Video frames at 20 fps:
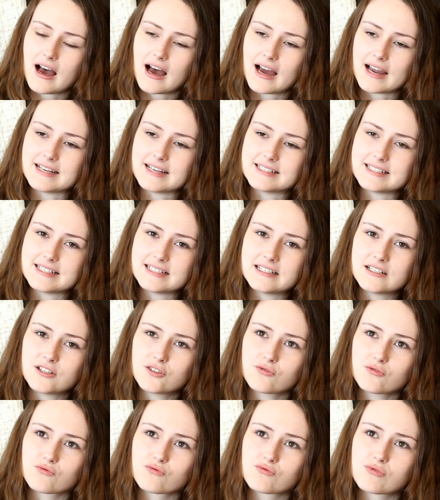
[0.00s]
I didn't
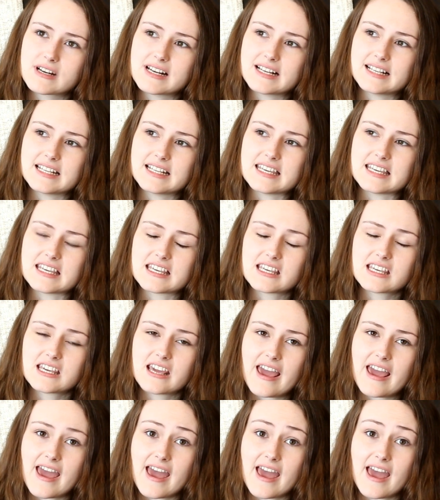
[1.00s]
really
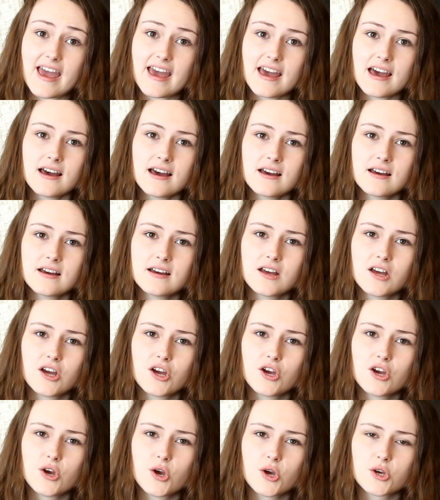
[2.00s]
care.
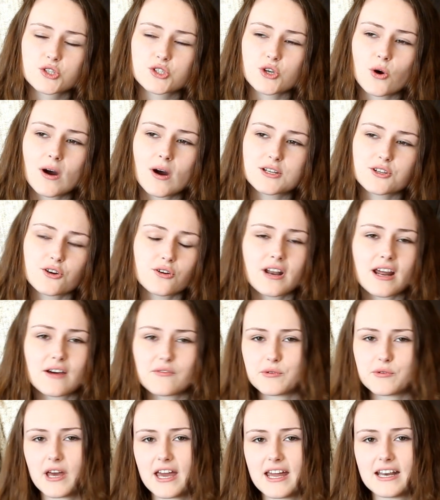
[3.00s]
So I don't
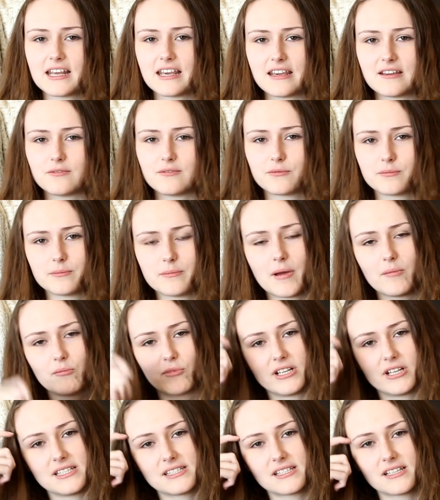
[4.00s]
have any
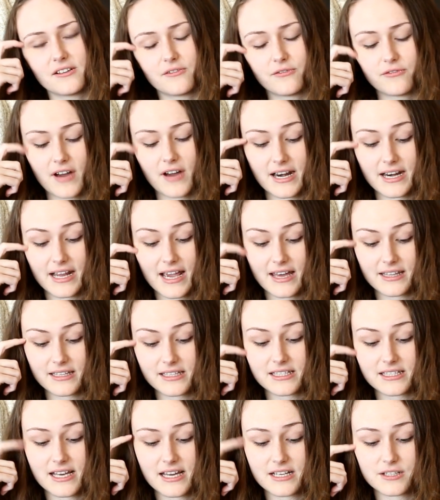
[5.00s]
memories of finding out
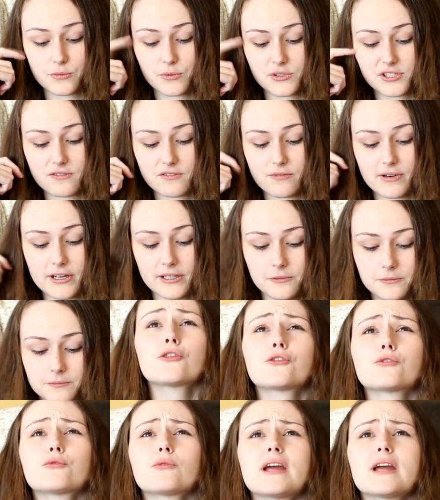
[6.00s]
that Santa wasn't real.
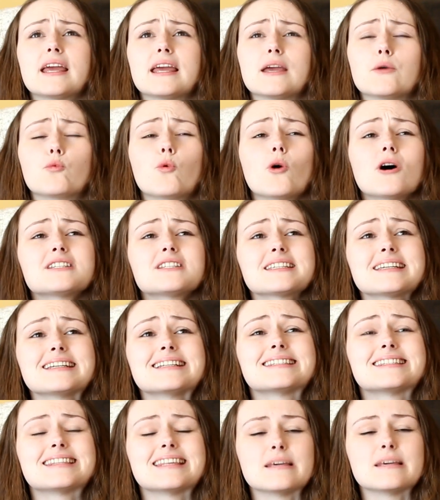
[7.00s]
Three, what
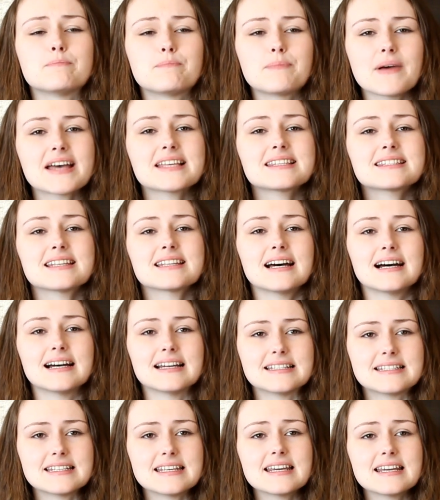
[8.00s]
is the best
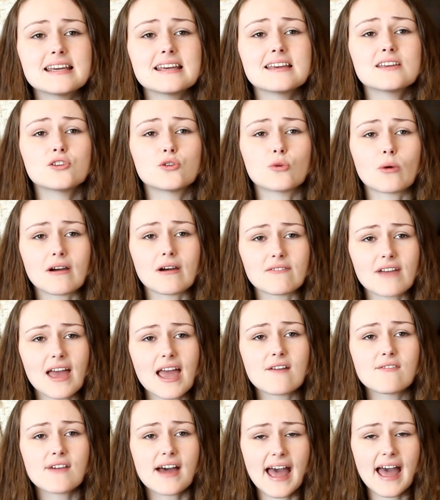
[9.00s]
idea you have
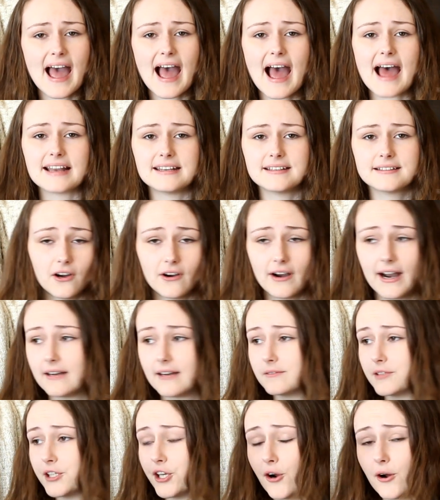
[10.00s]
ever had? All right,
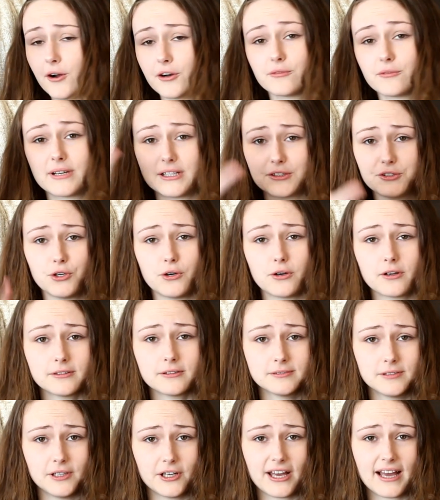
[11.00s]
you know what? Real talk,
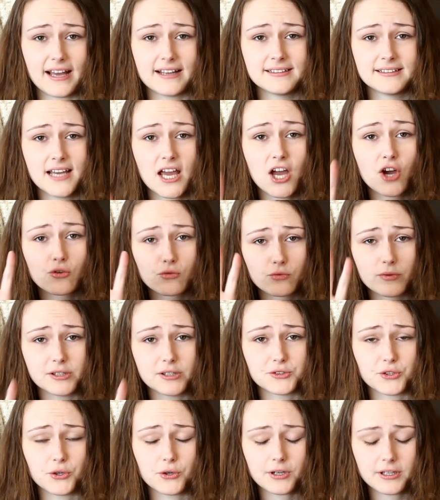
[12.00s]
okay?
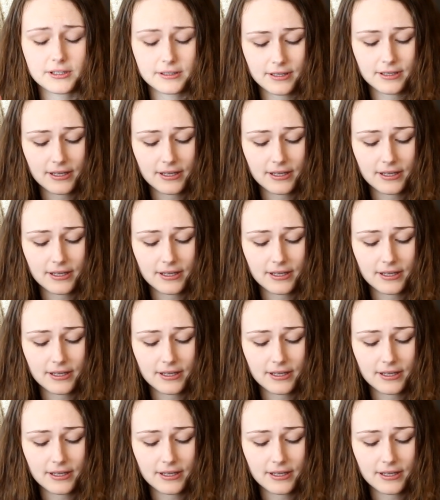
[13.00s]
Real talk.